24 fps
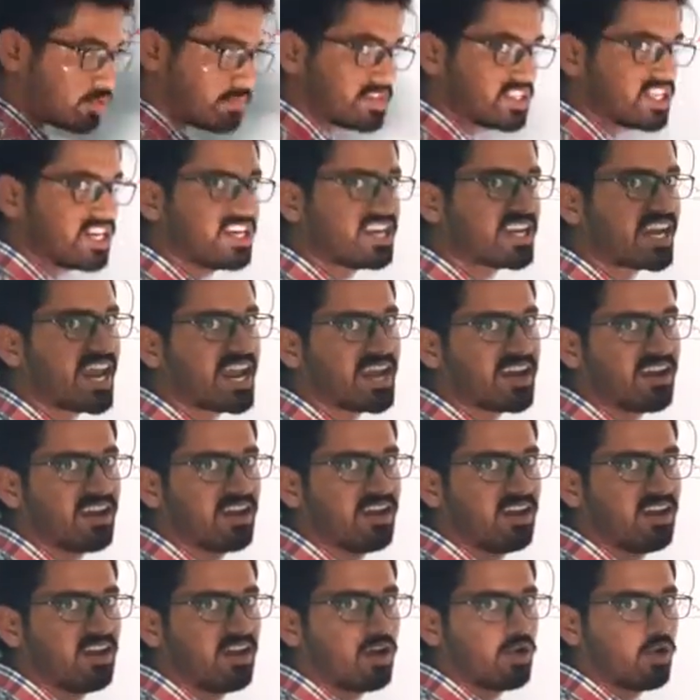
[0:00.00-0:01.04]
be the drain.
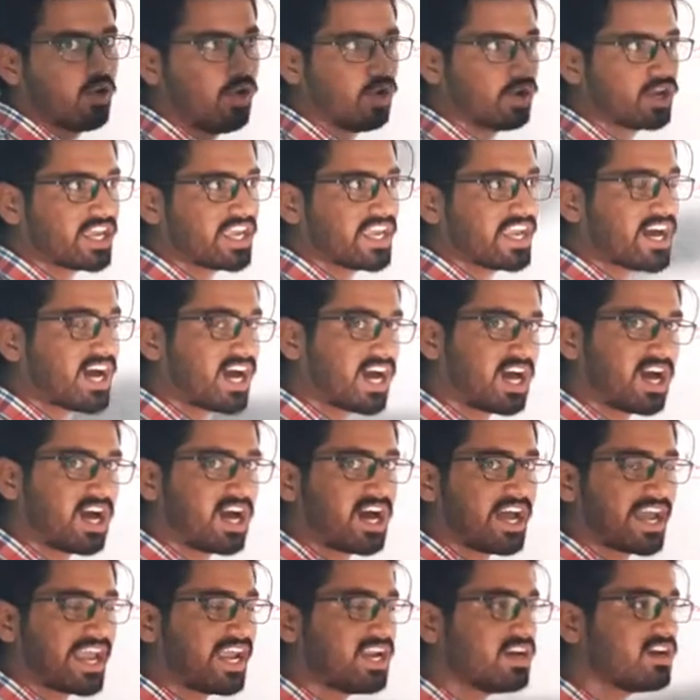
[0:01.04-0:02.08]
Okay.
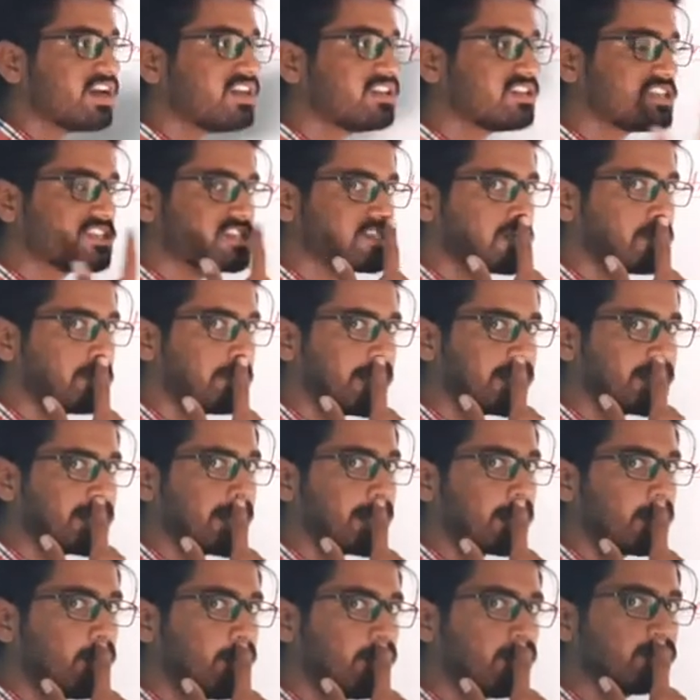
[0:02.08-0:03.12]
And incision made
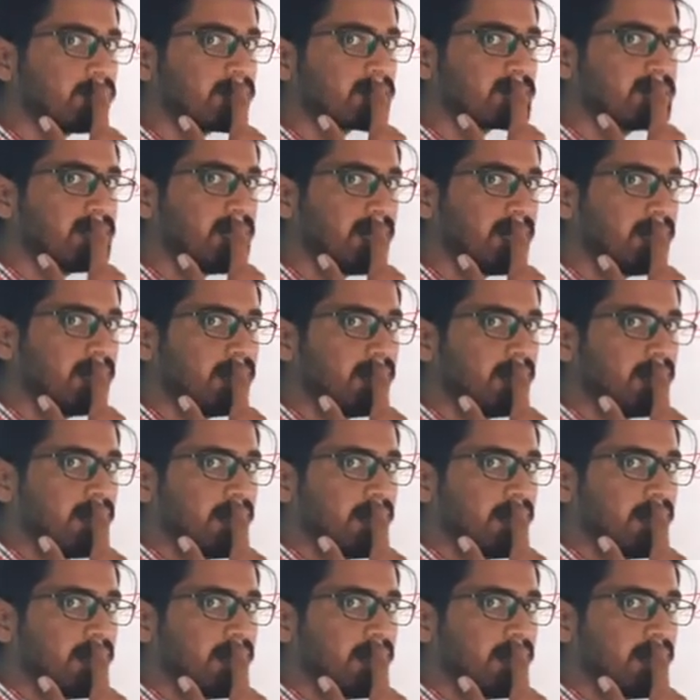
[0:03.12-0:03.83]
along with the